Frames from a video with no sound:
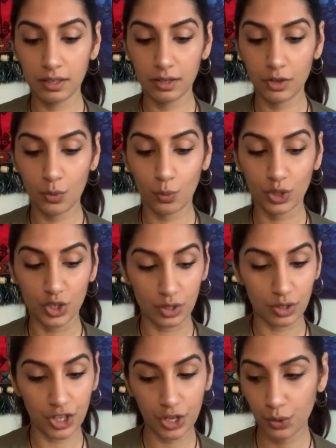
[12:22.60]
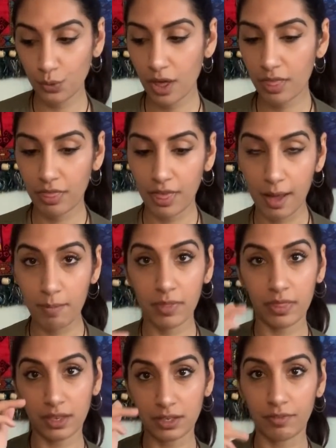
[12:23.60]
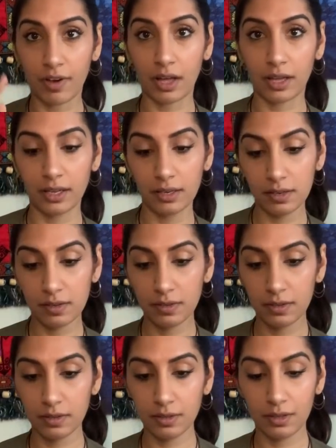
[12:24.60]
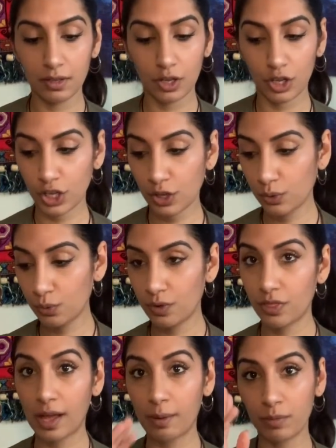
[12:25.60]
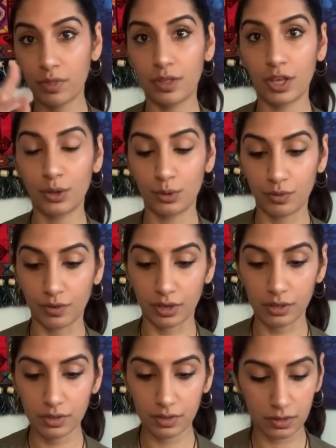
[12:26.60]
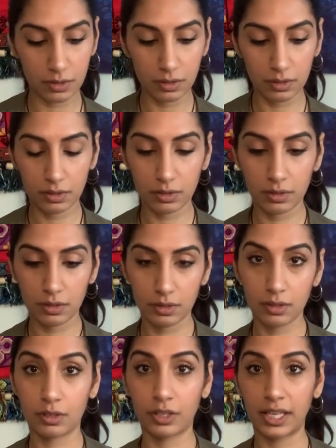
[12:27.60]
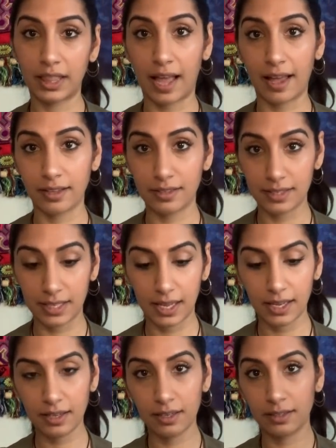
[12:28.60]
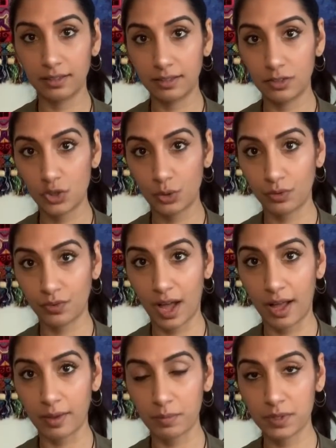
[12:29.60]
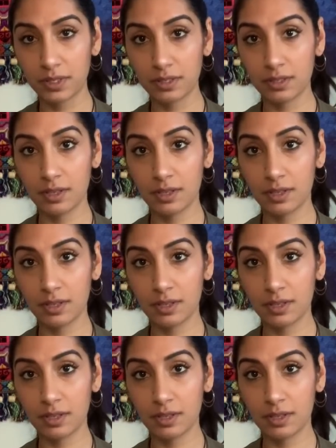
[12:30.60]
Which is you, them, the divine. You, them, the universe. Look at that. See? Two of Cups.